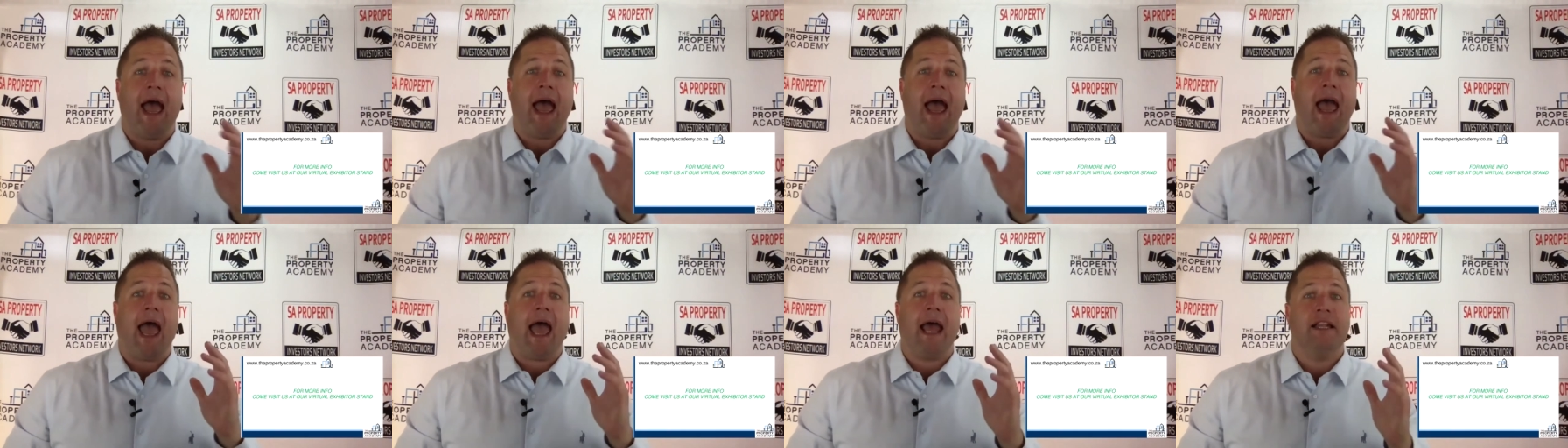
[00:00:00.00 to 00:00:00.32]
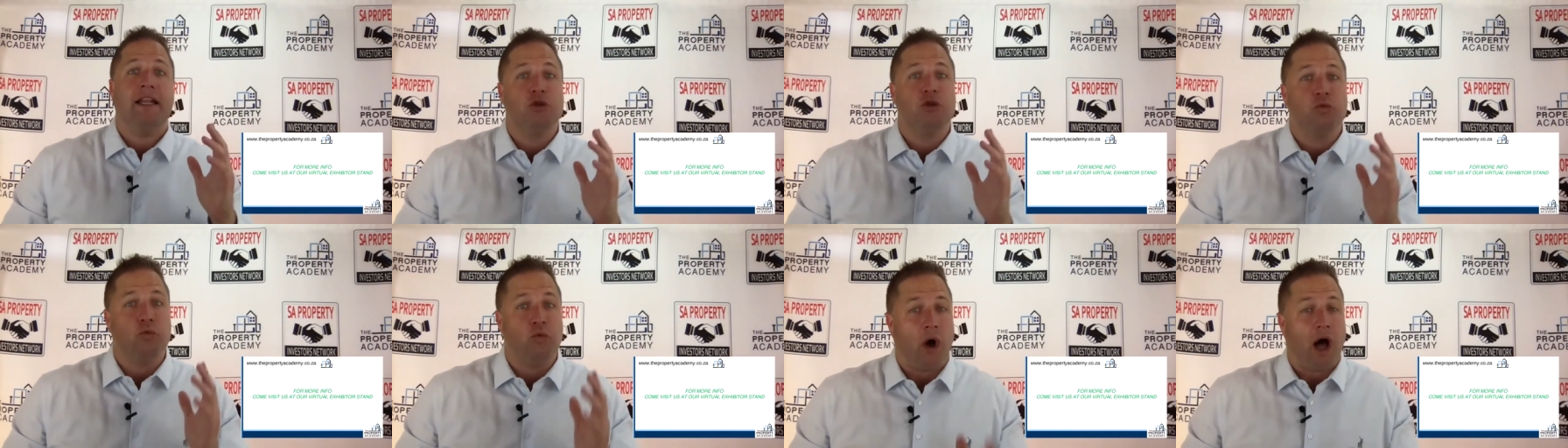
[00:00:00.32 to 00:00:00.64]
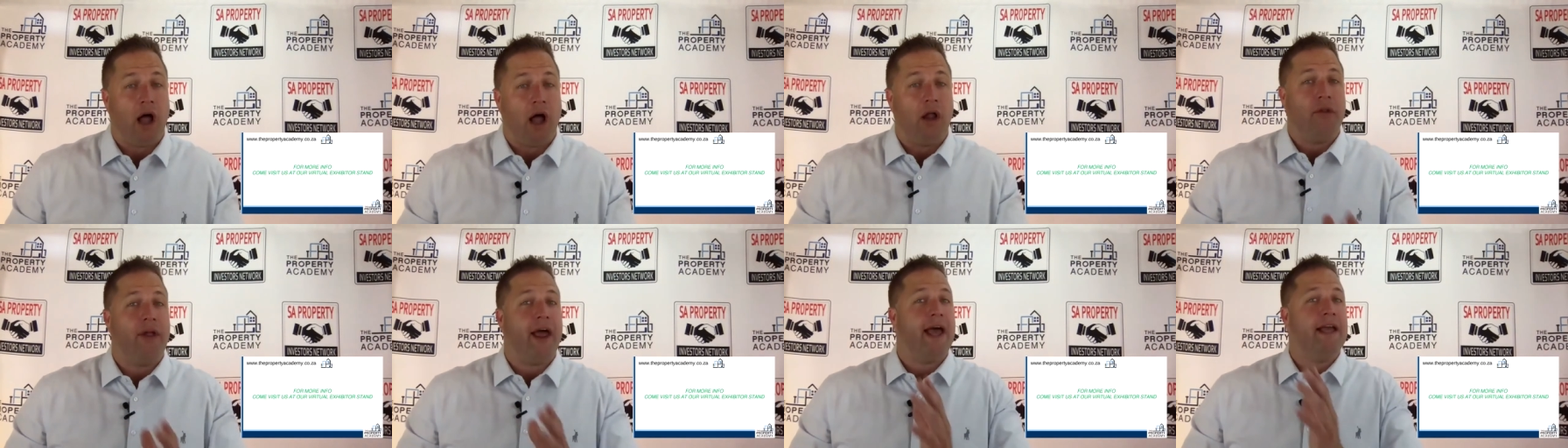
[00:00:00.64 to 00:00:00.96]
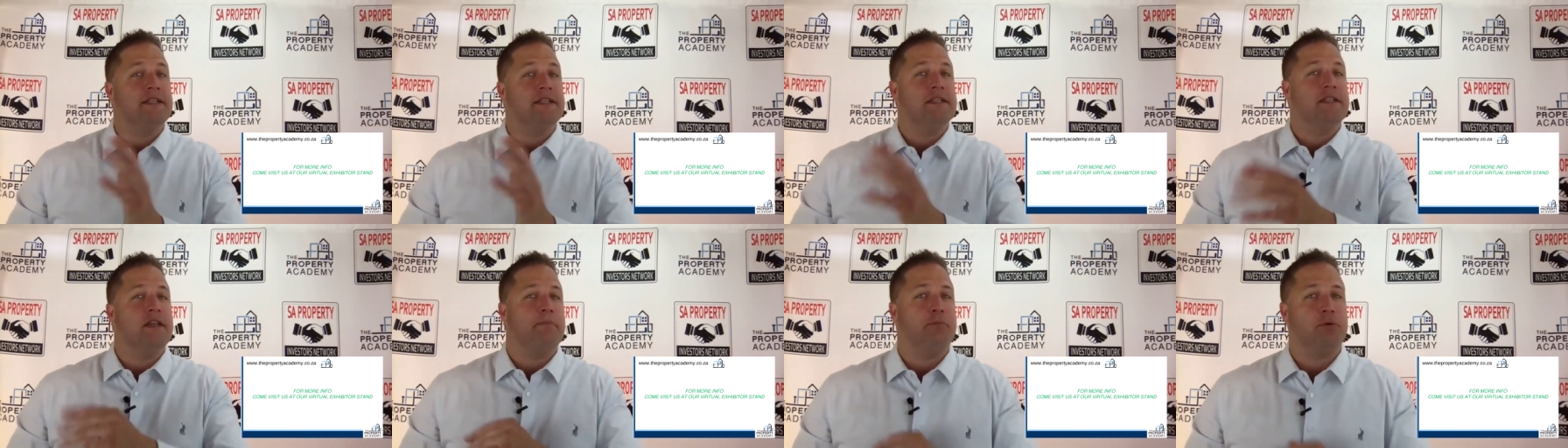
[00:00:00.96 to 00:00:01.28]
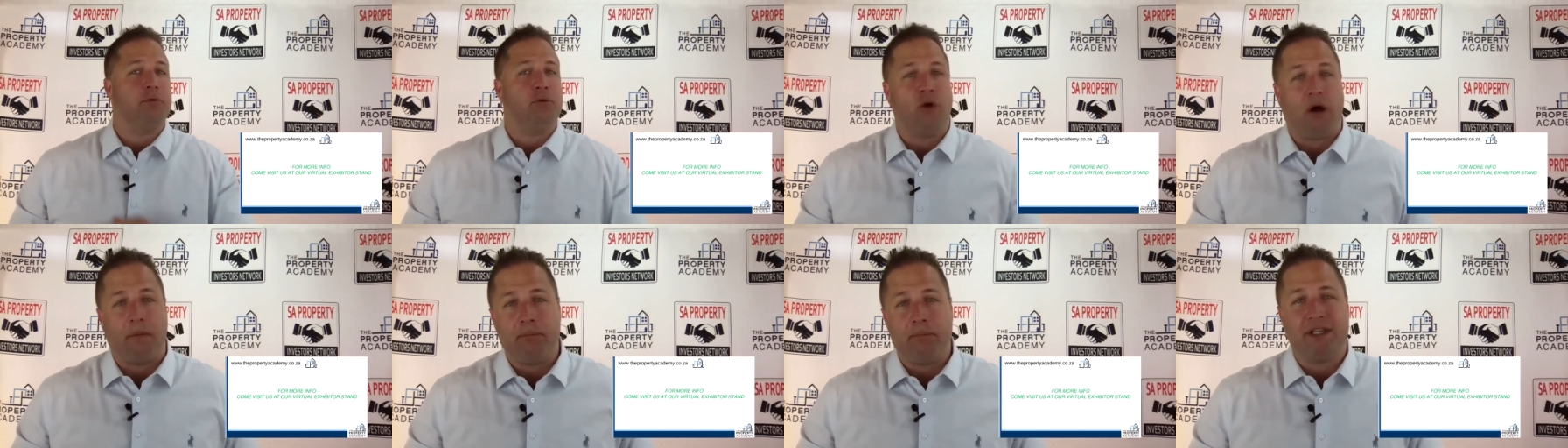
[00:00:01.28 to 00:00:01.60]
as well as the
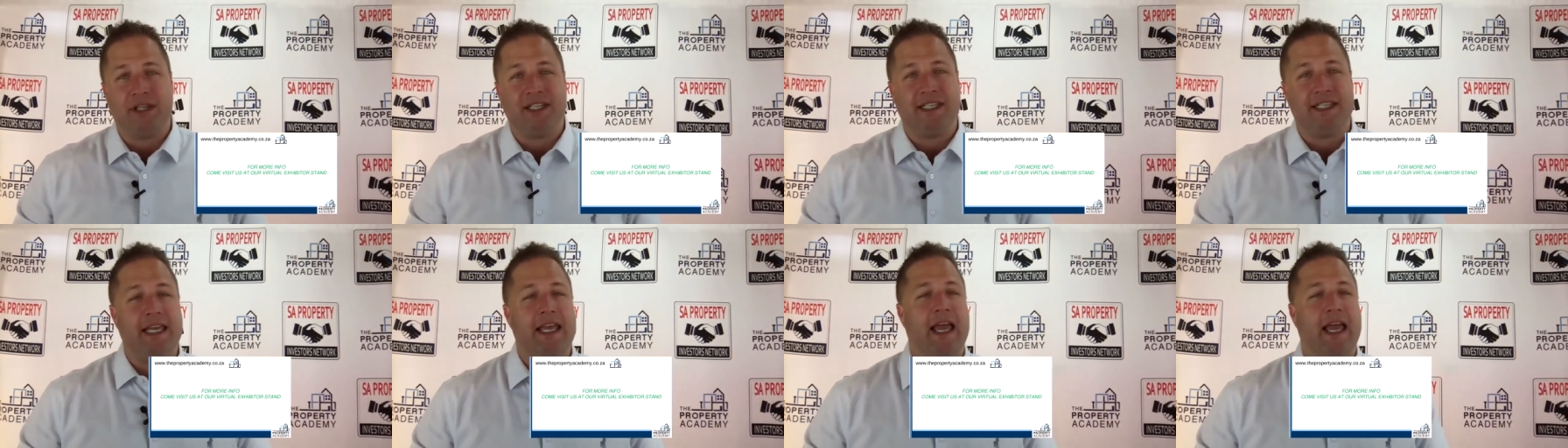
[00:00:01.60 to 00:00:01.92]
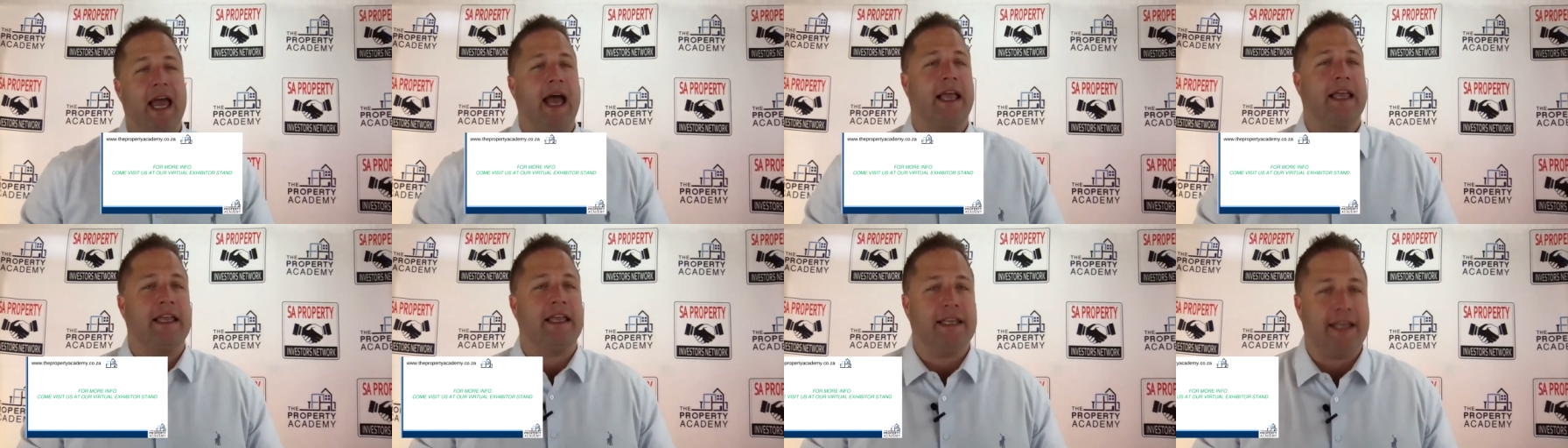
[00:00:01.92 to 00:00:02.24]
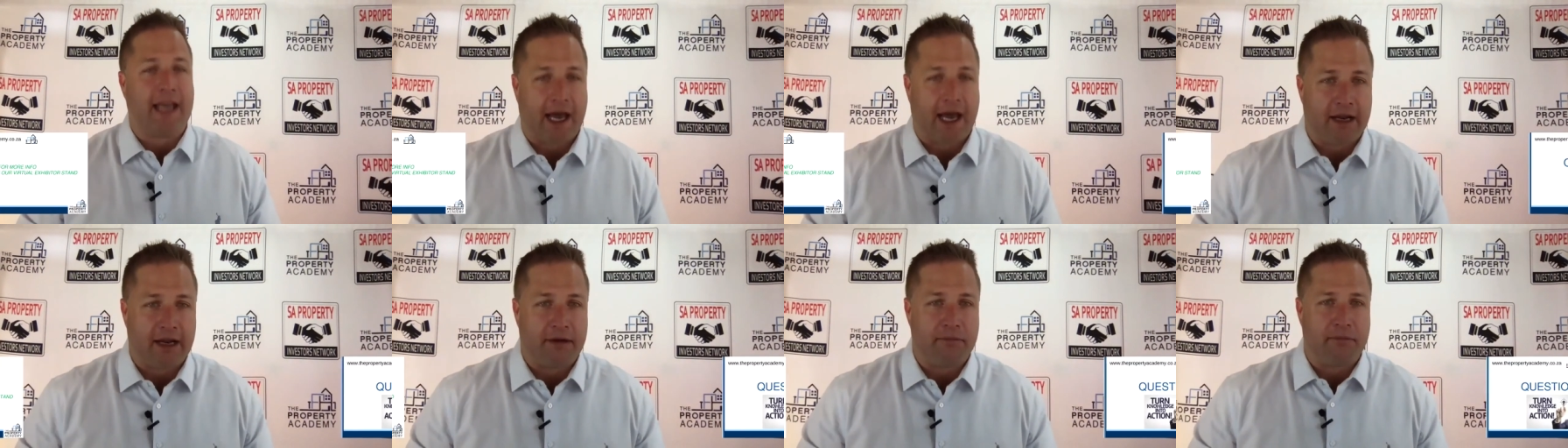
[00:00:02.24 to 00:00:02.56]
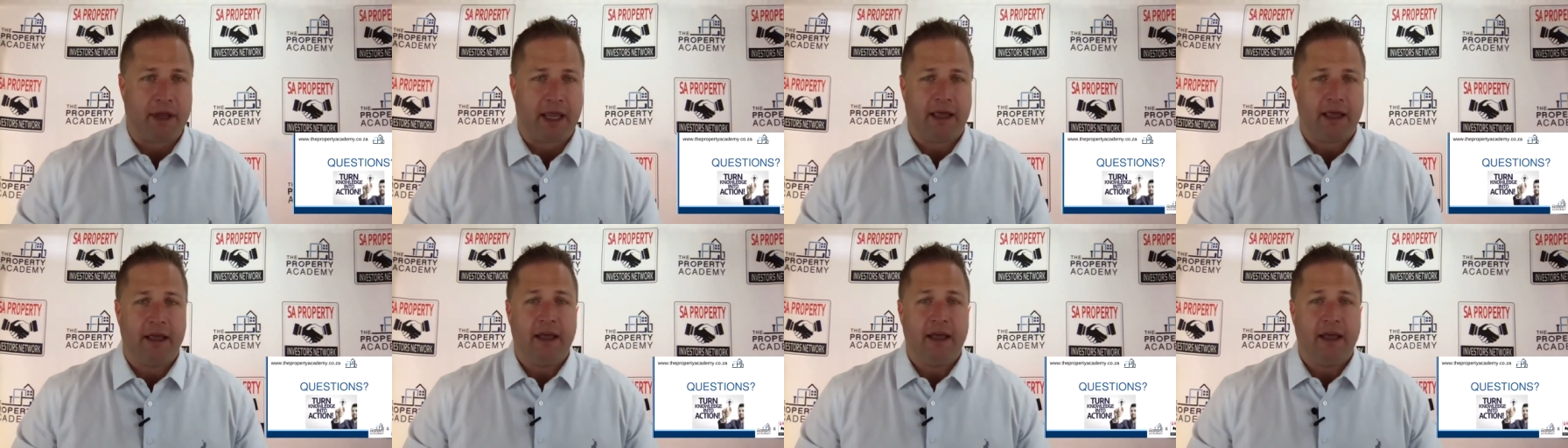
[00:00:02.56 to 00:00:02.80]
Property Academy.